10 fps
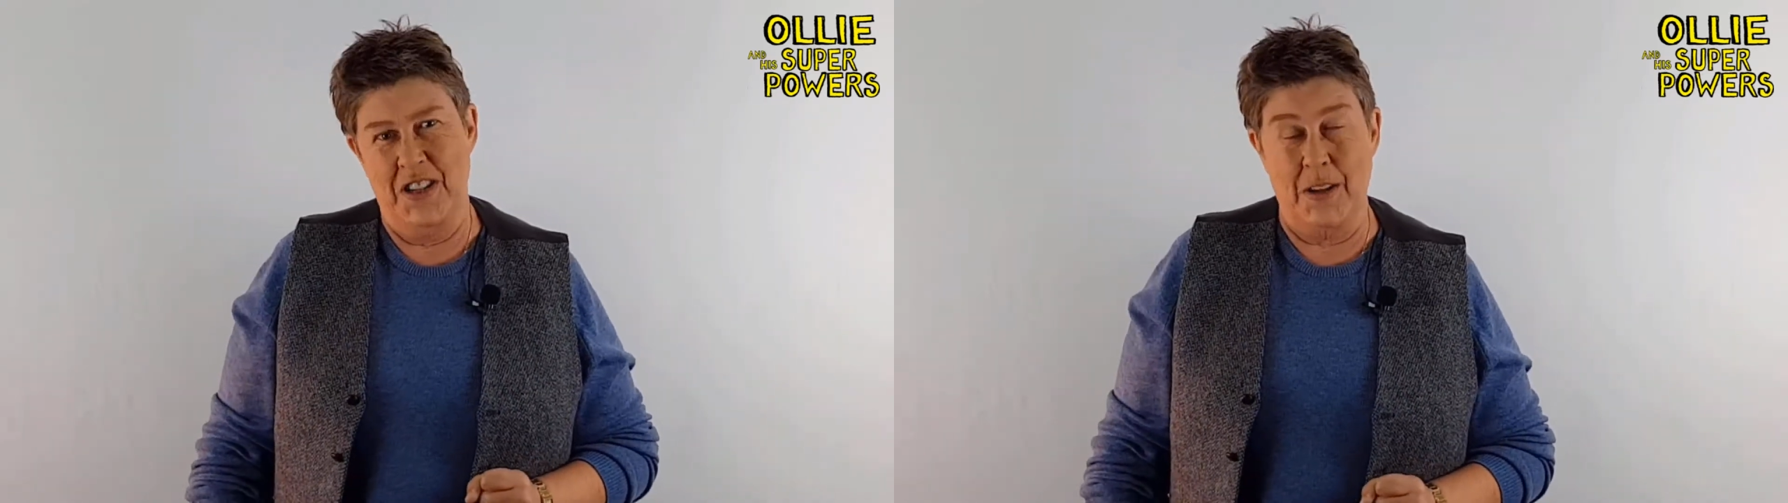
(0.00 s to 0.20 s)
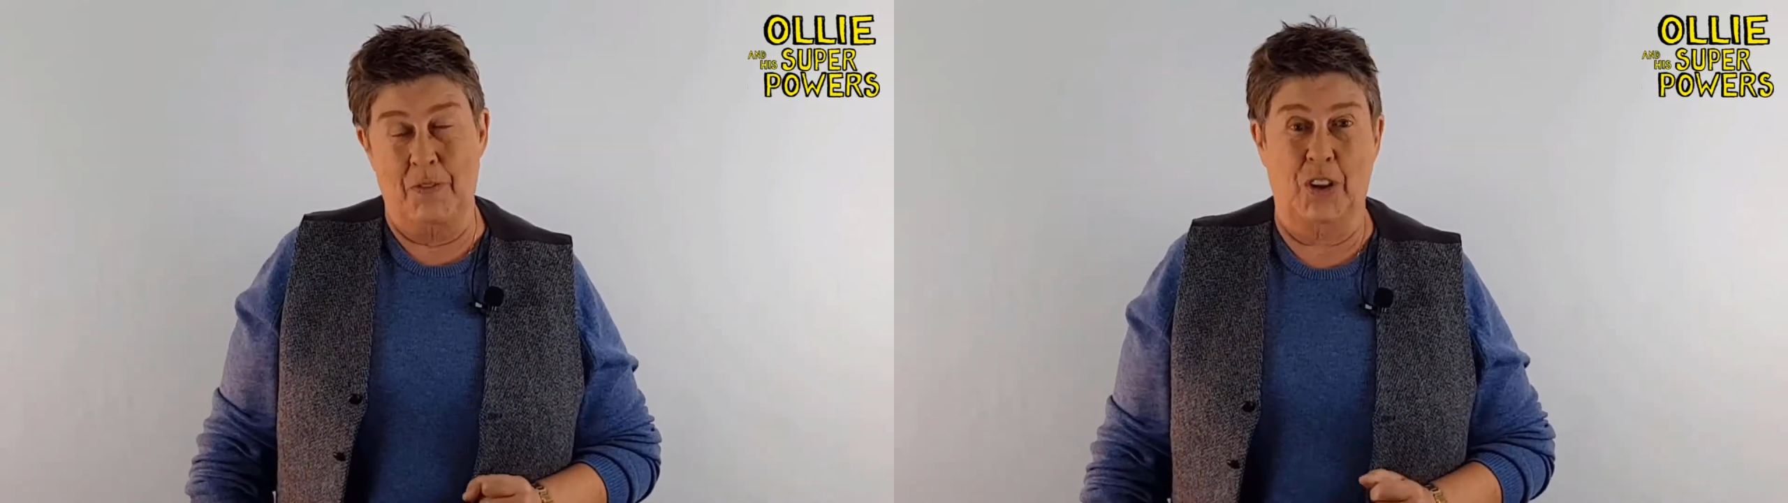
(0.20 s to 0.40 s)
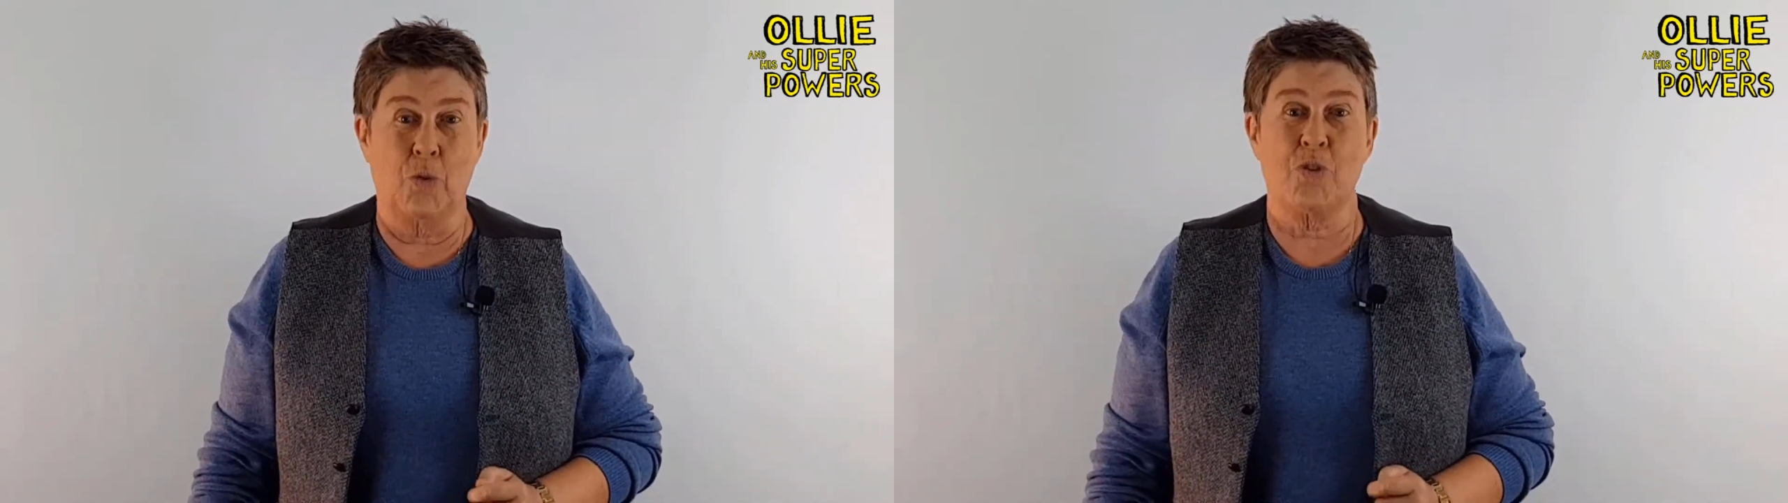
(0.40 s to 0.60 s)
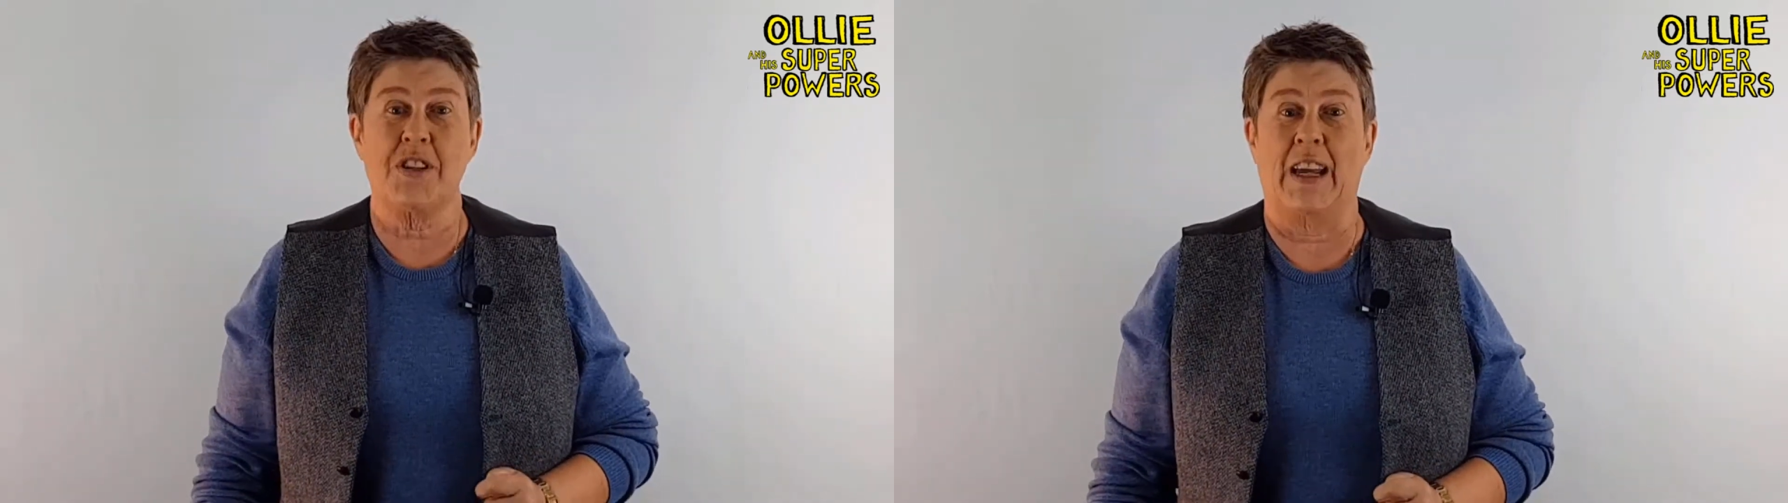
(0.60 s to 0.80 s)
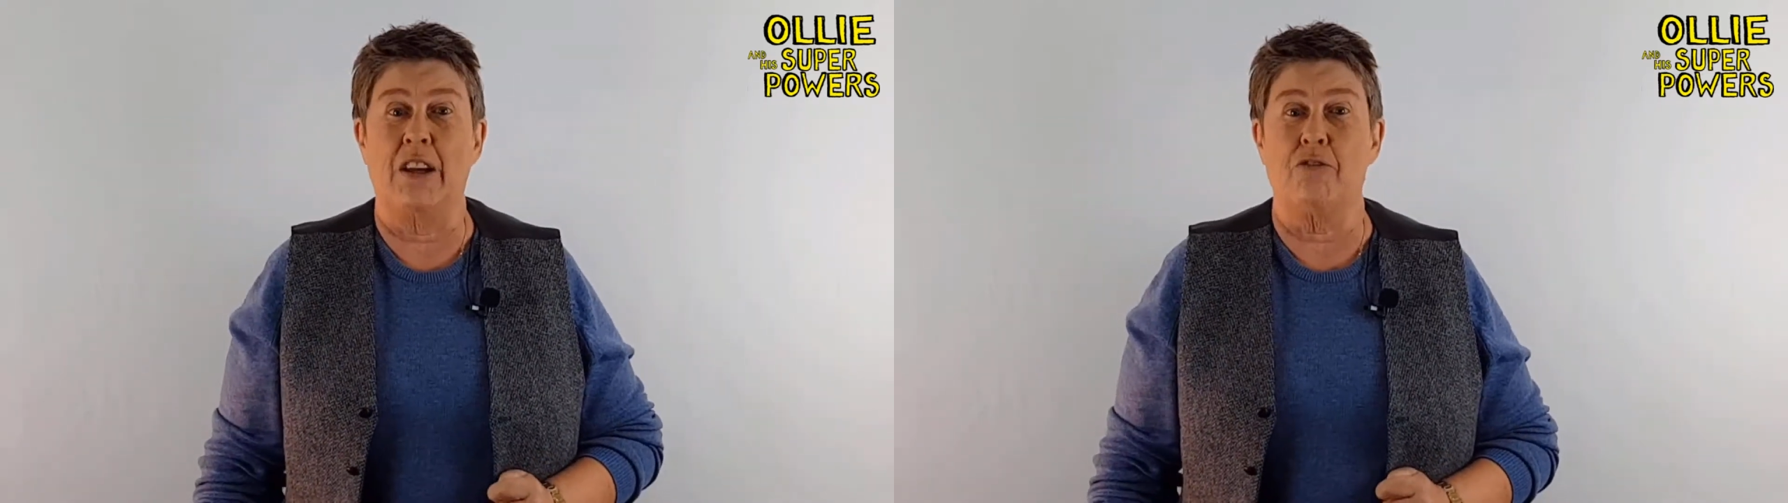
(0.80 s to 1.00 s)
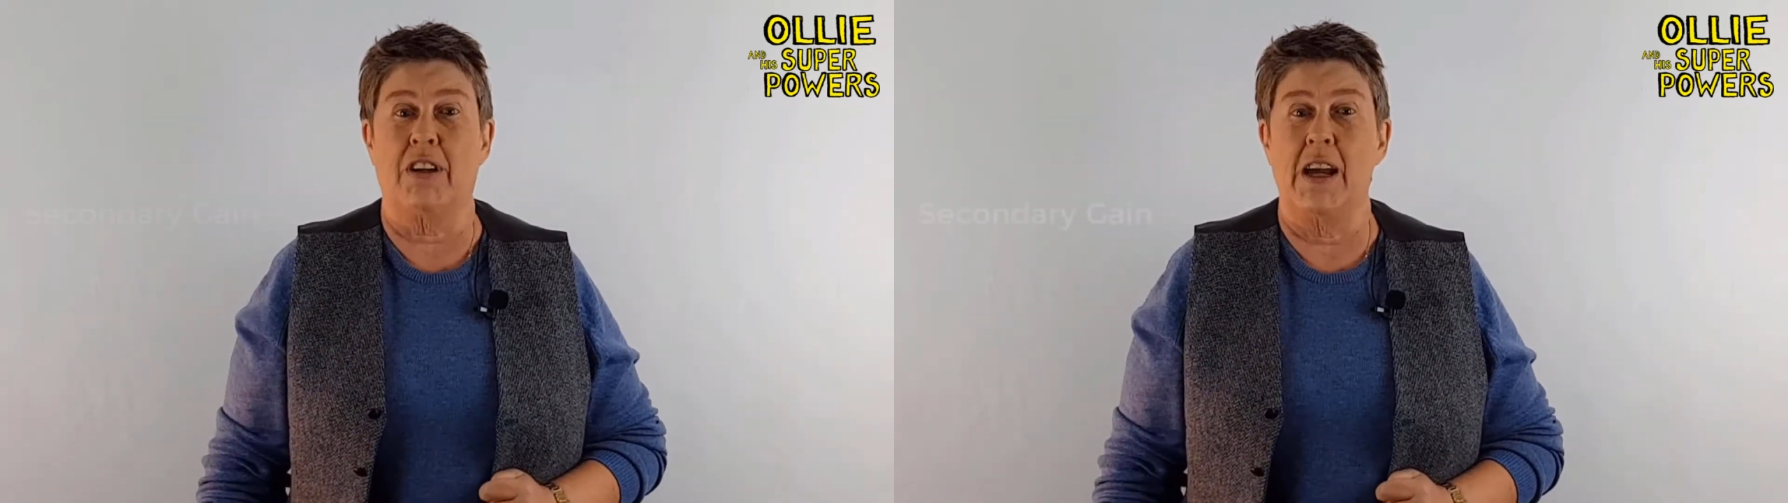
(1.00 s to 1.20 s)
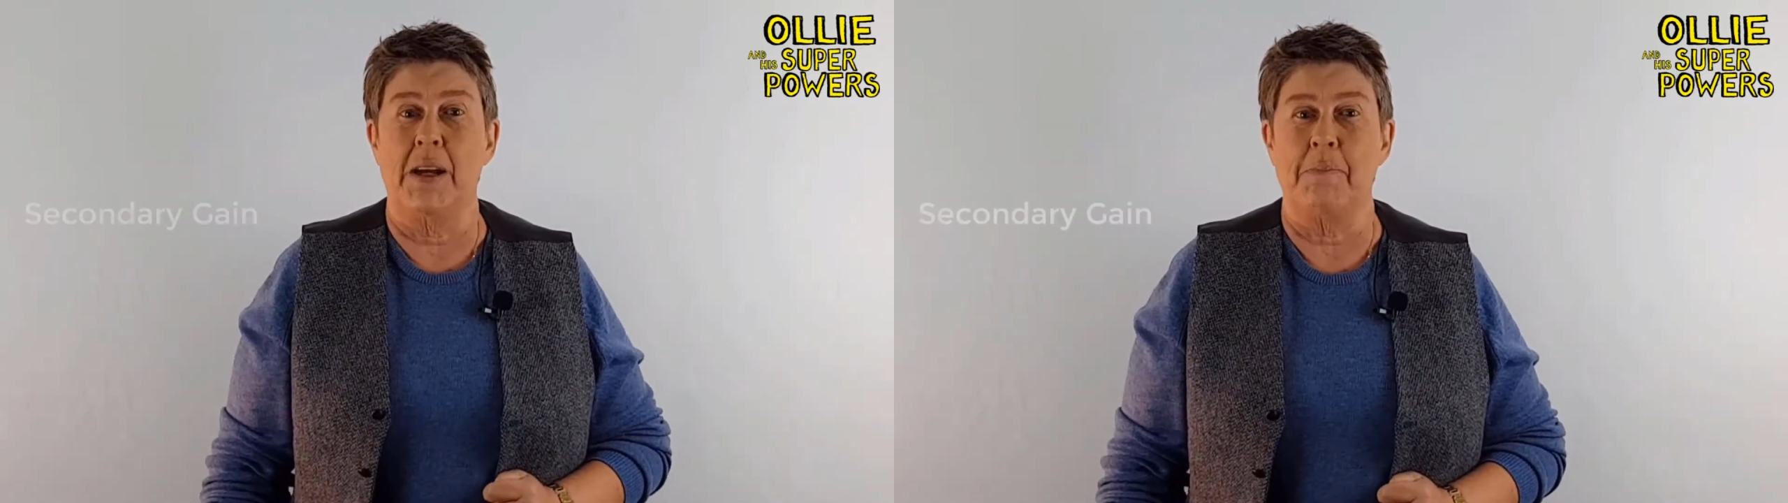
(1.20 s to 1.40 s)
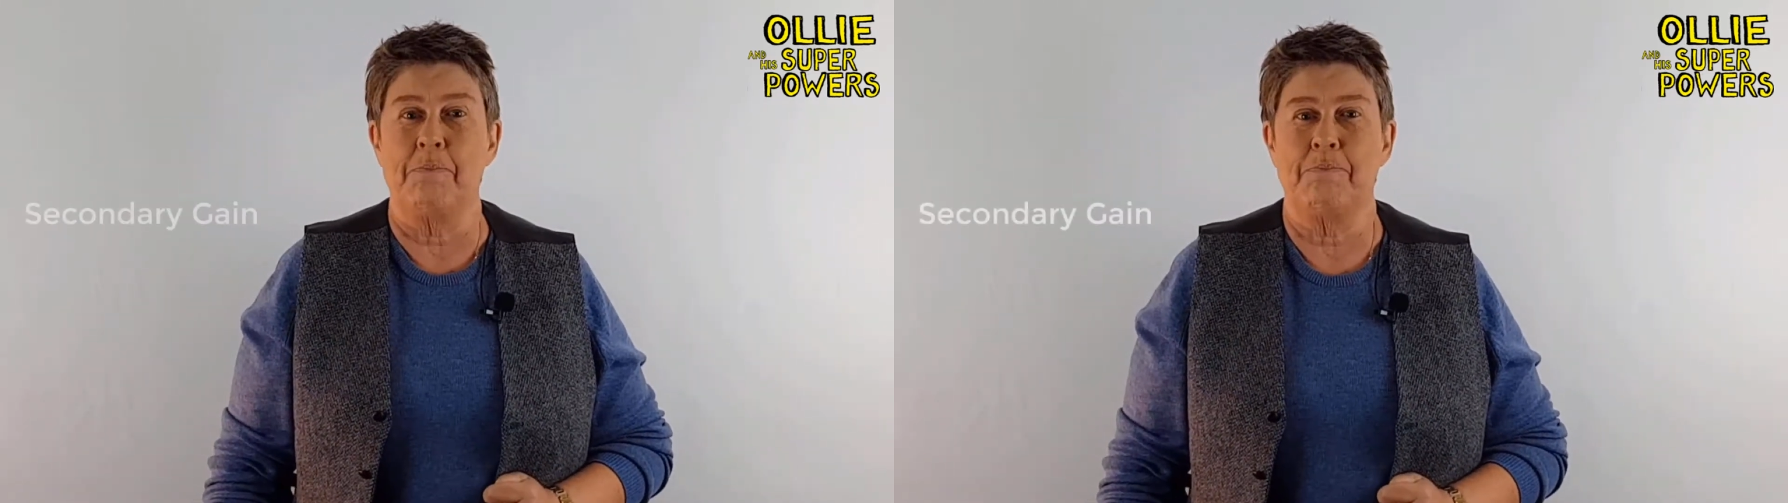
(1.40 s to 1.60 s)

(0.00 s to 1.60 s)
is something called secondary gain.